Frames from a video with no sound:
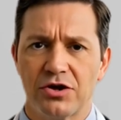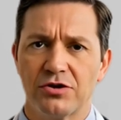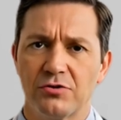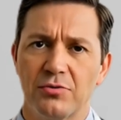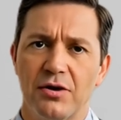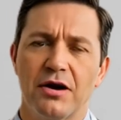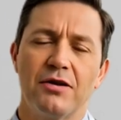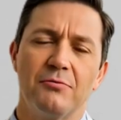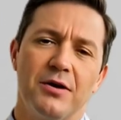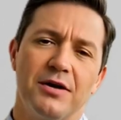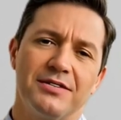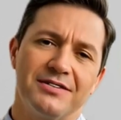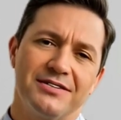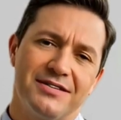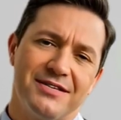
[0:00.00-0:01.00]
lowering your
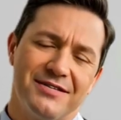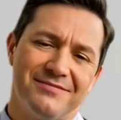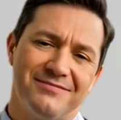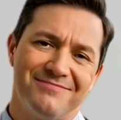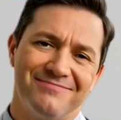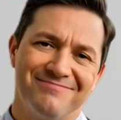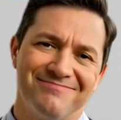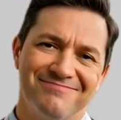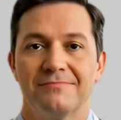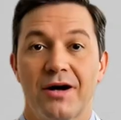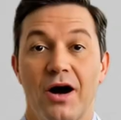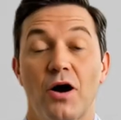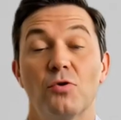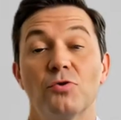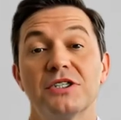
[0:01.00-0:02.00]
body as if you're
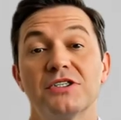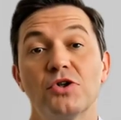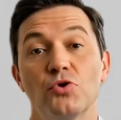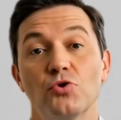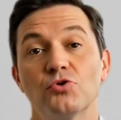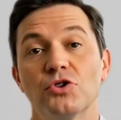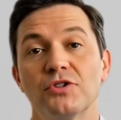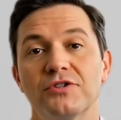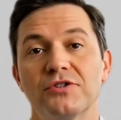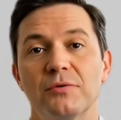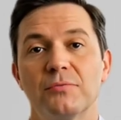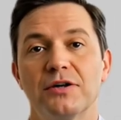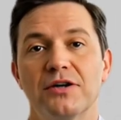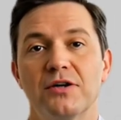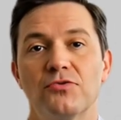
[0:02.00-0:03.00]
sitting back into a
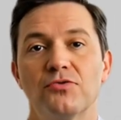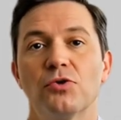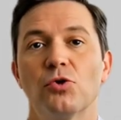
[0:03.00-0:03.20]
chair.